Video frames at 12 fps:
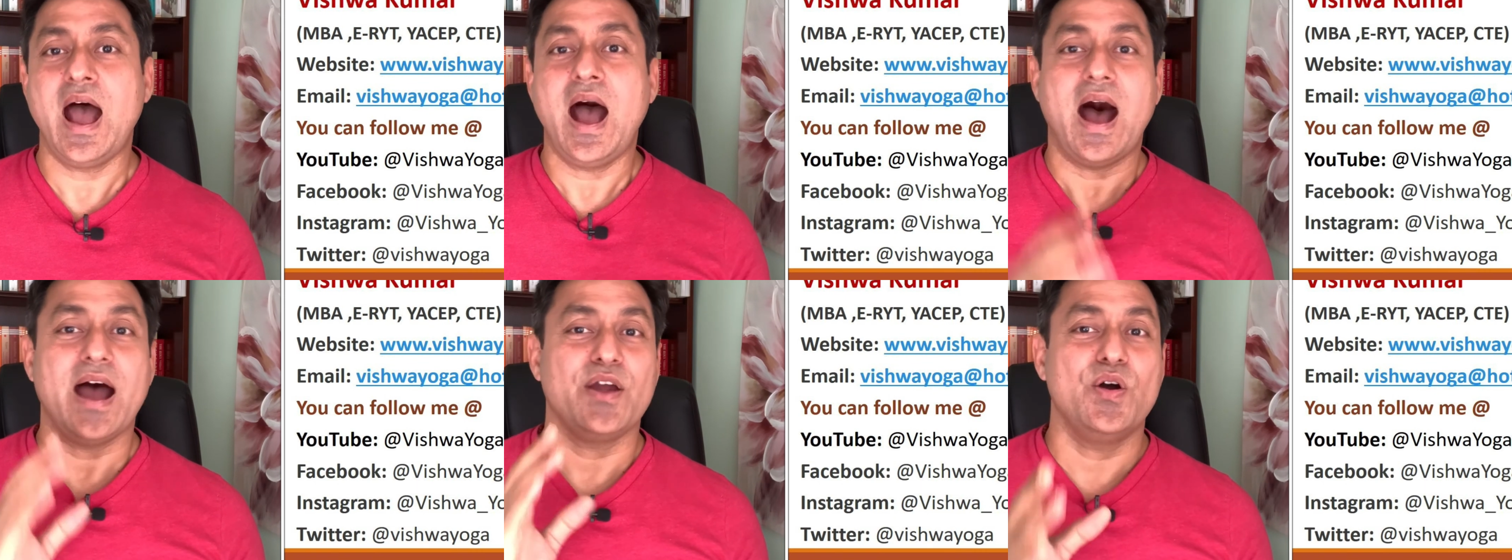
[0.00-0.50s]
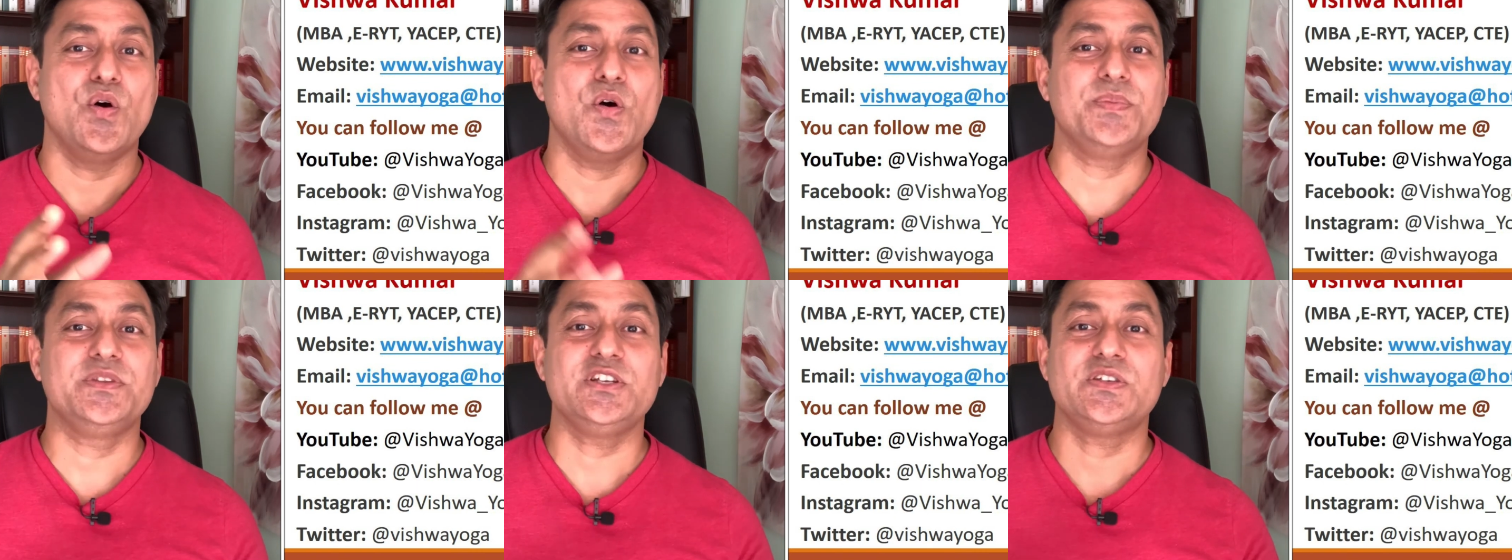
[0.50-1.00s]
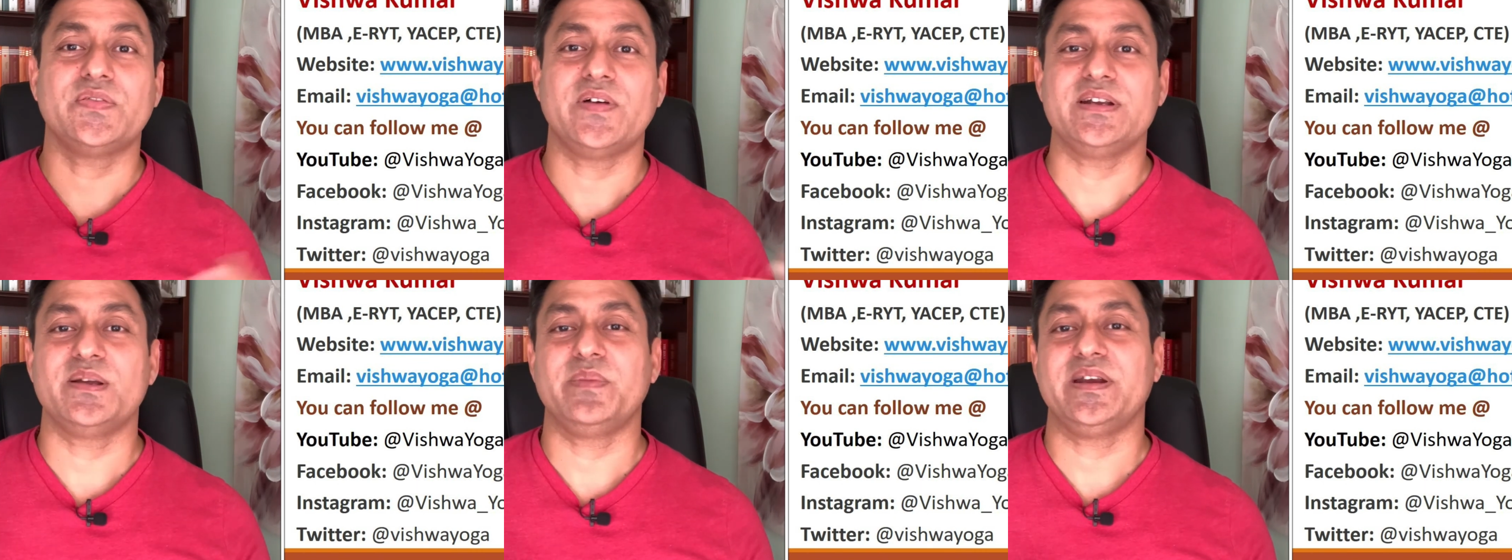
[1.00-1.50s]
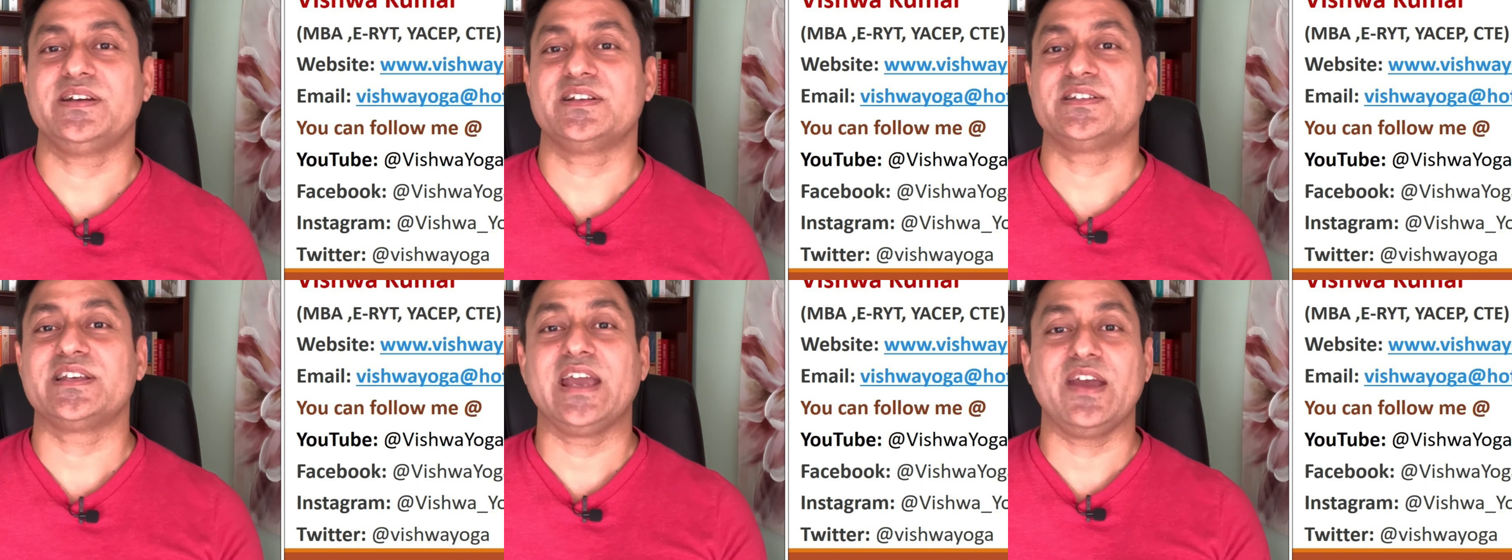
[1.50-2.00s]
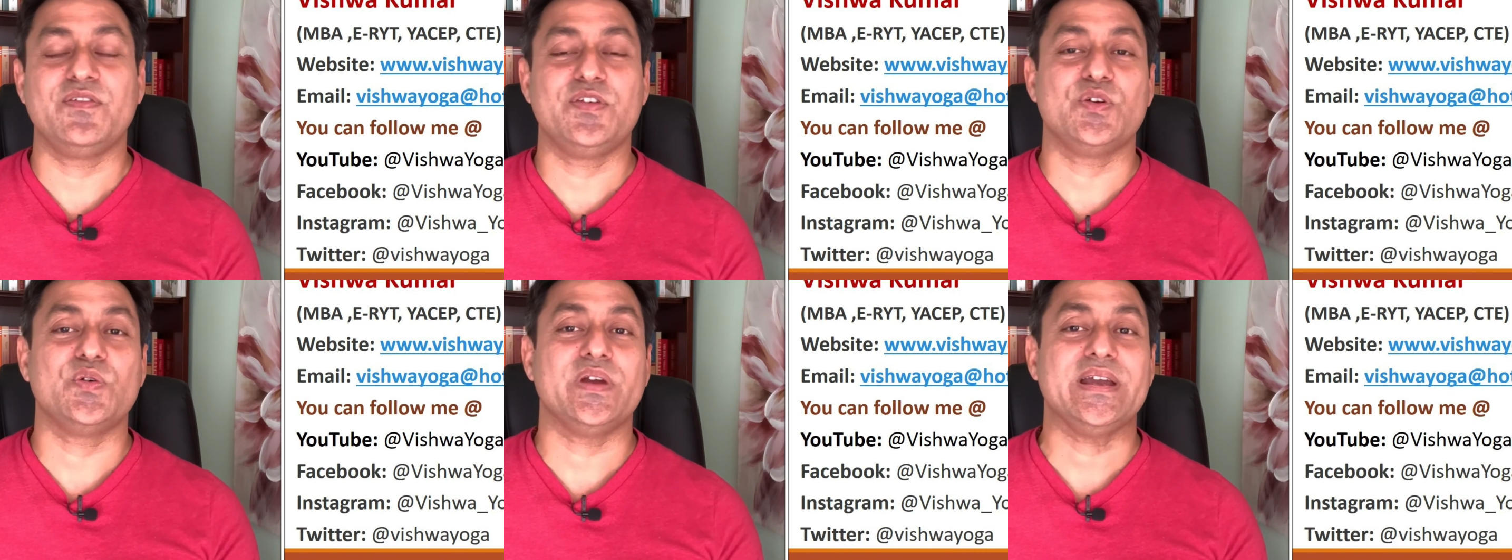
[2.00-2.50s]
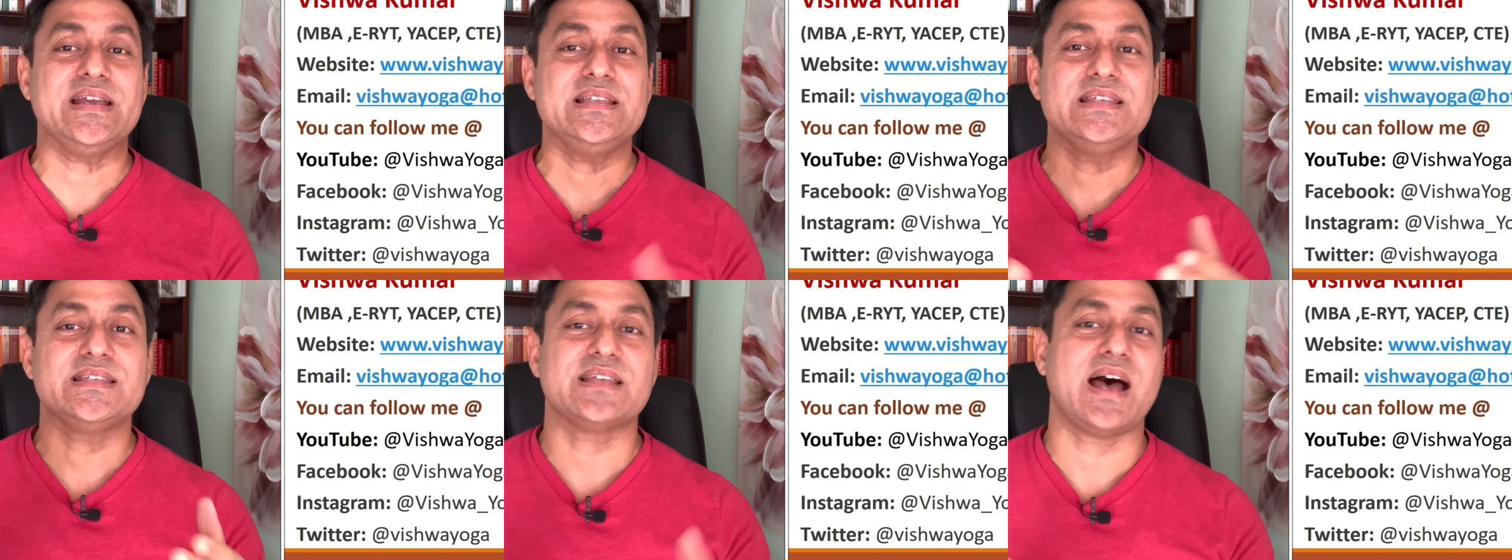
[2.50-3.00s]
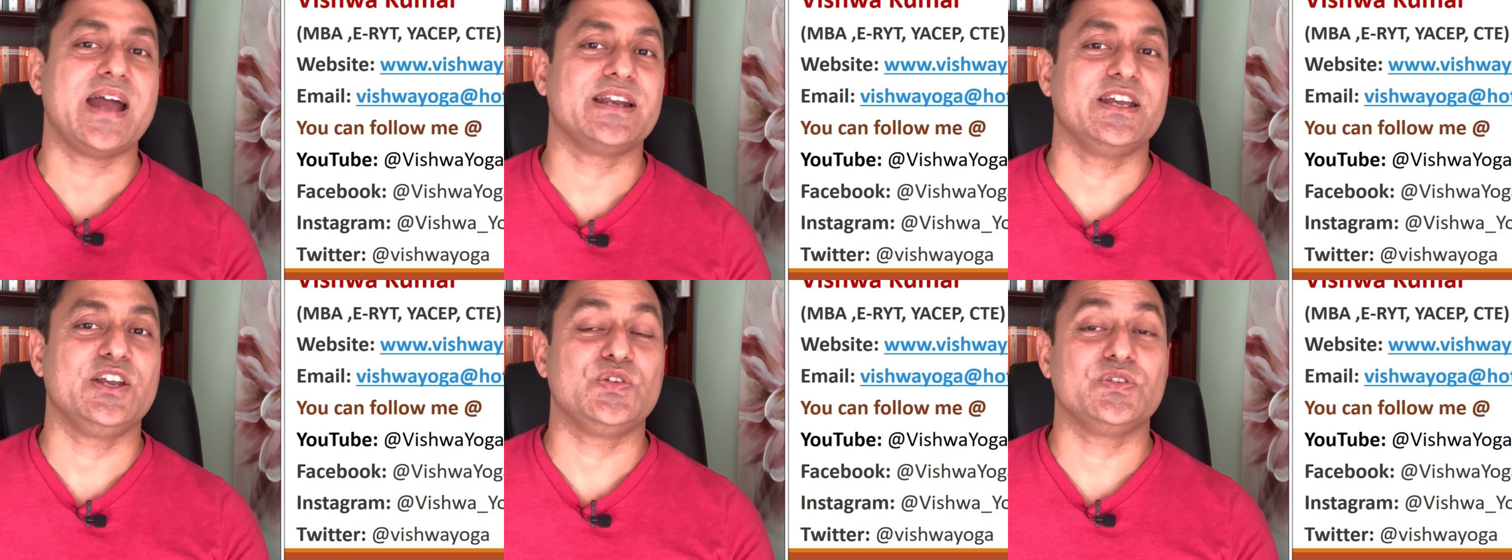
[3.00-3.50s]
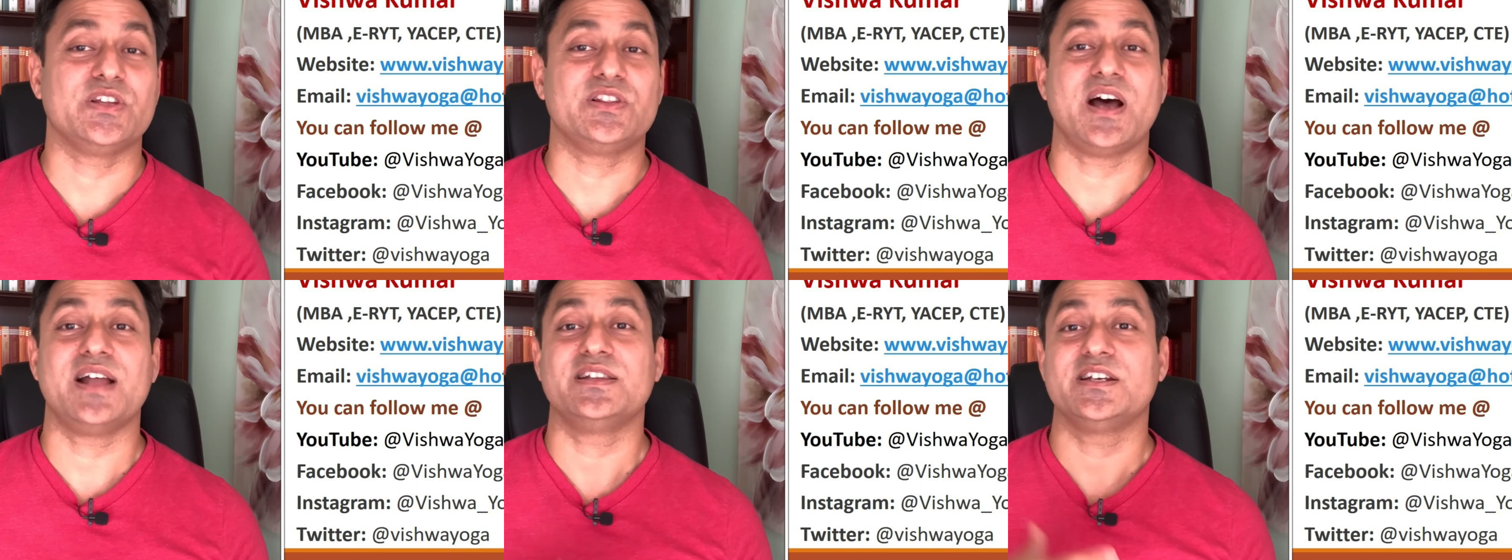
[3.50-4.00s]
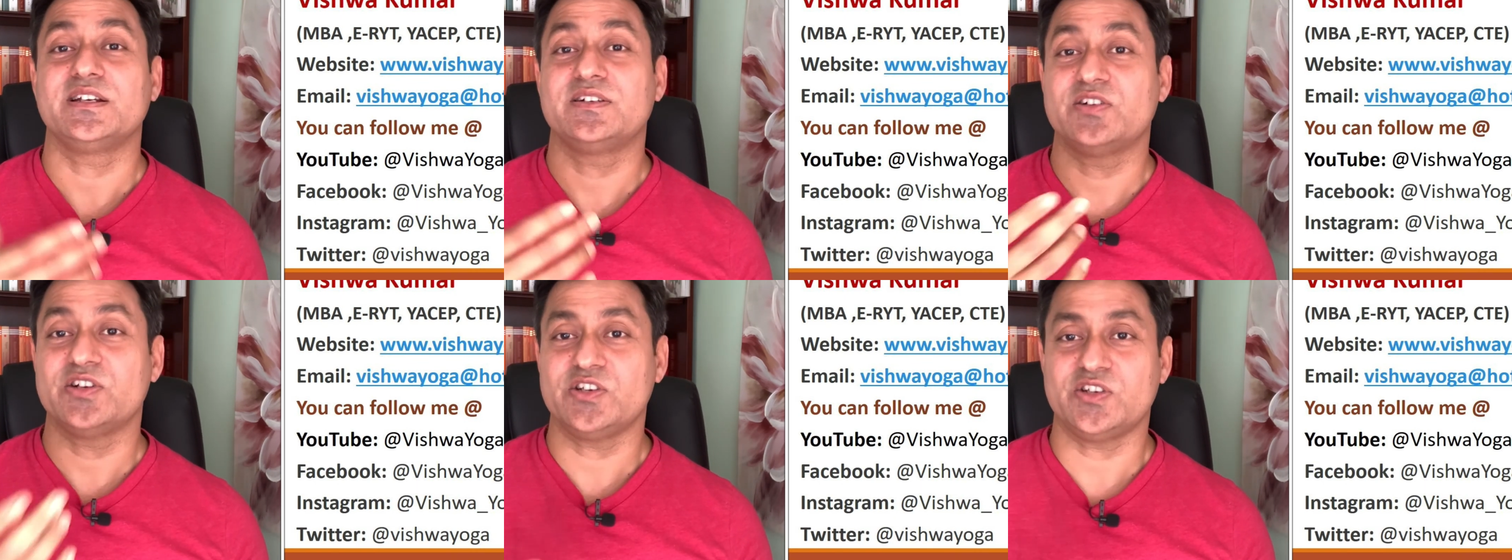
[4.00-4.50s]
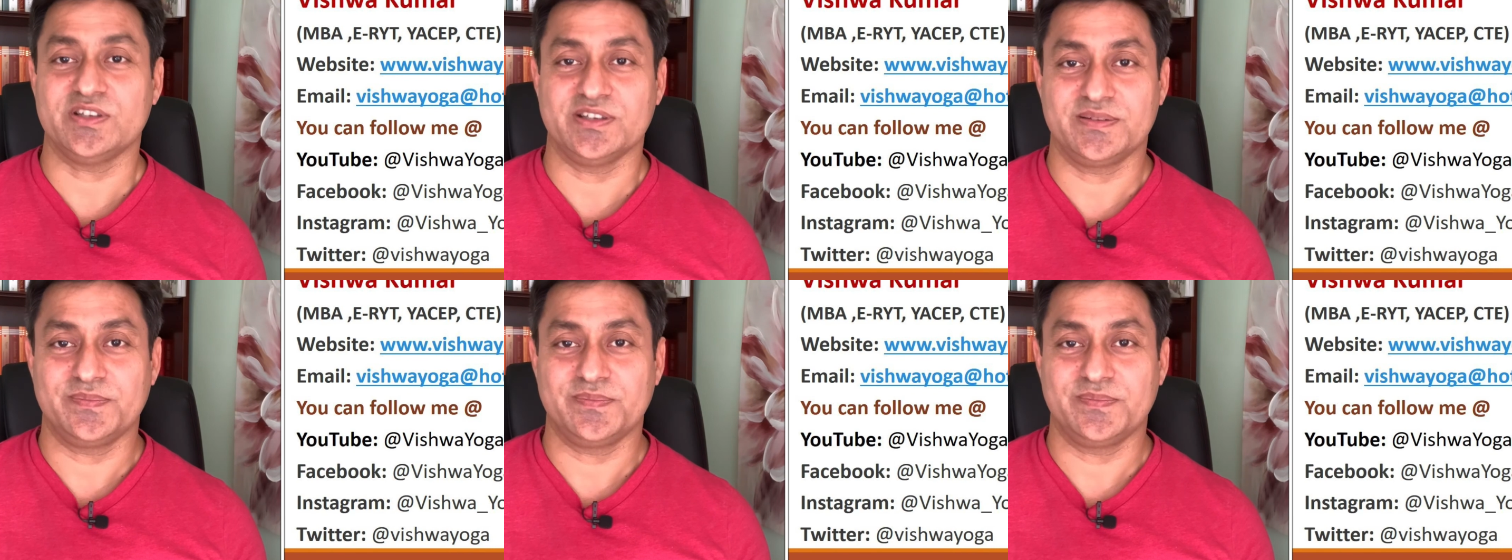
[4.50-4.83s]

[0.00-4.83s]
I hope these fundamentals gave you insight into the tantric traditions.